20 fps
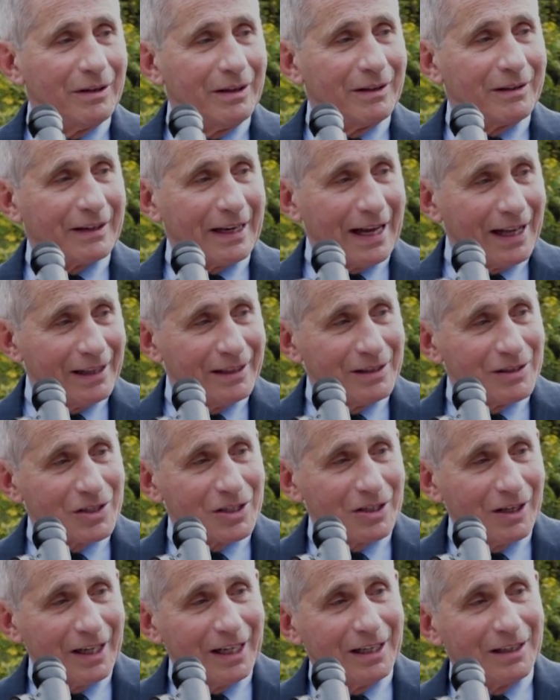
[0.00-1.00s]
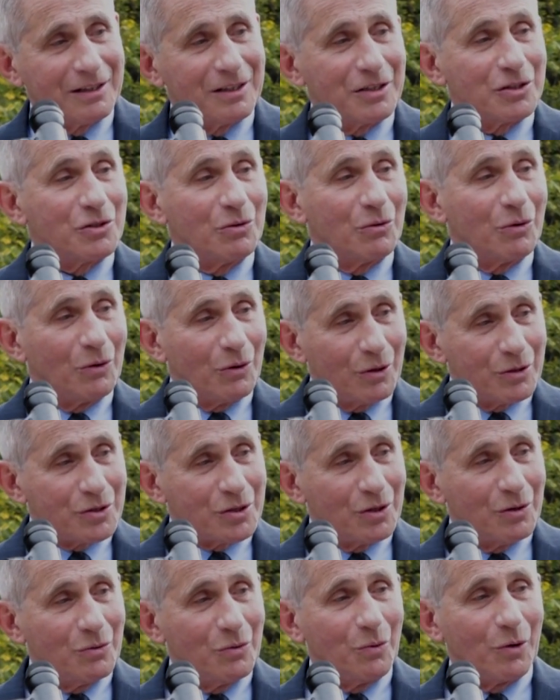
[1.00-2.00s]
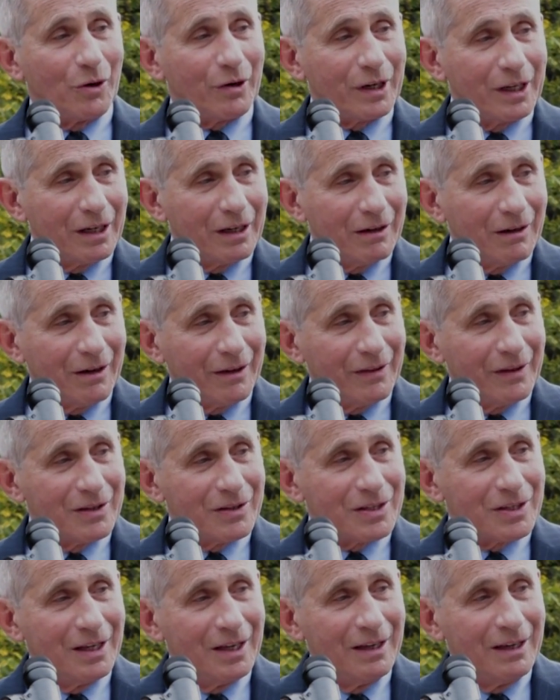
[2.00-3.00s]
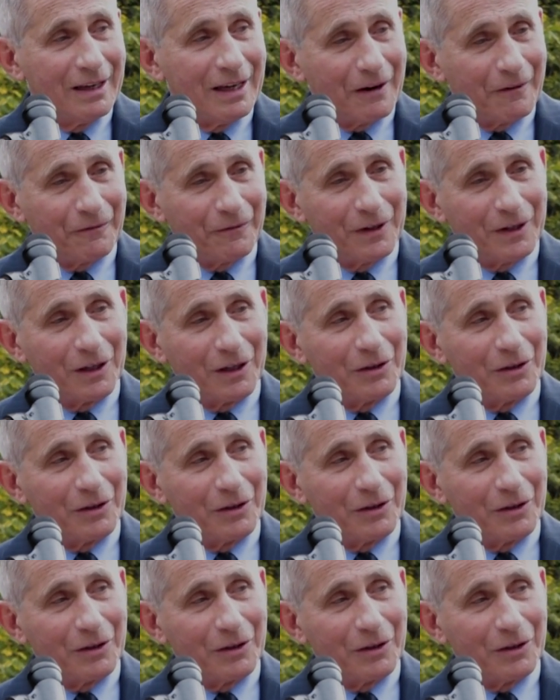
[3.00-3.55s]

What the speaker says: Italian scientists who are also working on this effort,